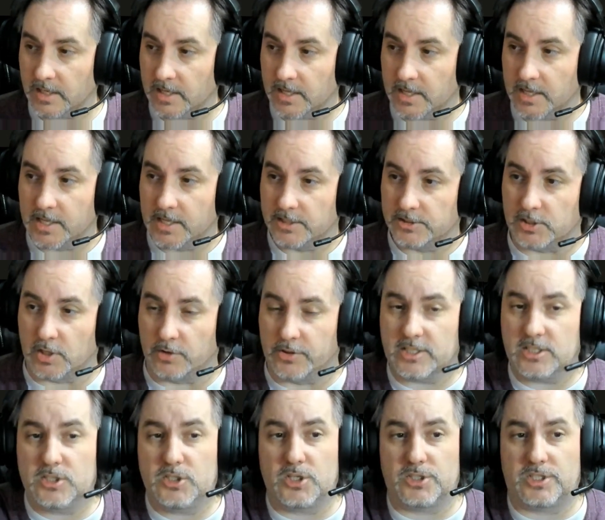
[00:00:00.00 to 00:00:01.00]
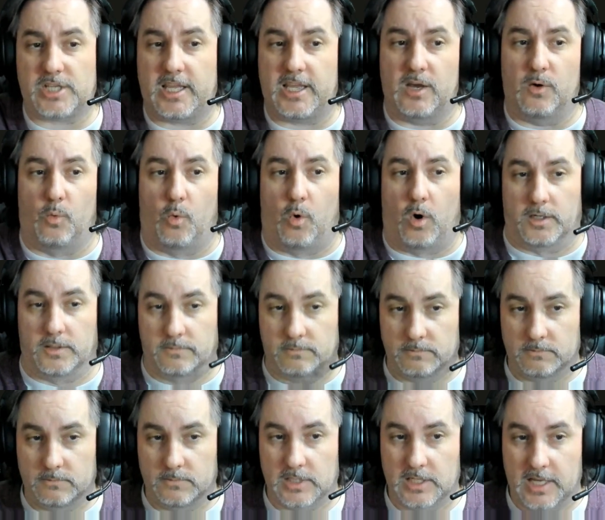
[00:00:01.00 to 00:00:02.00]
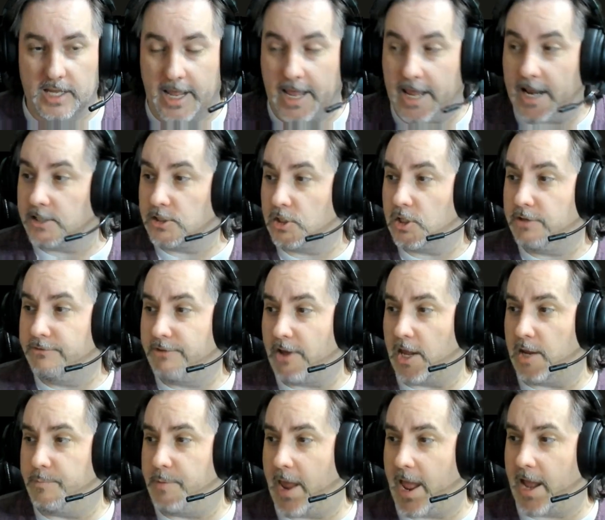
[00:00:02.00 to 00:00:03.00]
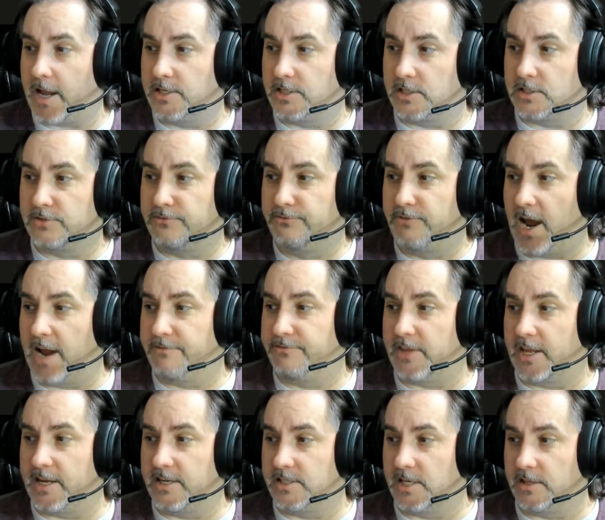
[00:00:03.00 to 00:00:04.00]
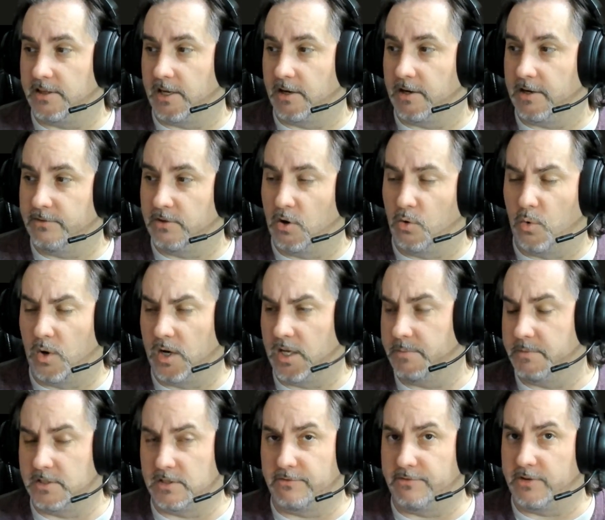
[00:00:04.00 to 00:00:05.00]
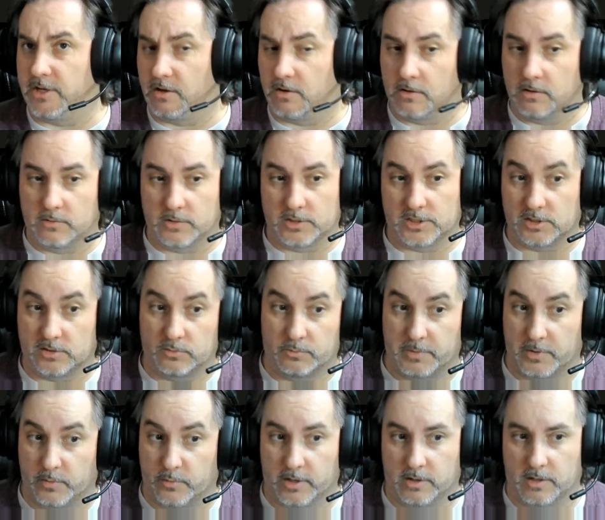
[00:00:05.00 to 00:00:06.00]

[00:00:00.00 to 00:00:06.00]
So this is just a get one. And it's a good value pack because it's 5 things in there, even though one of them is a vehicle, which is a bit weird.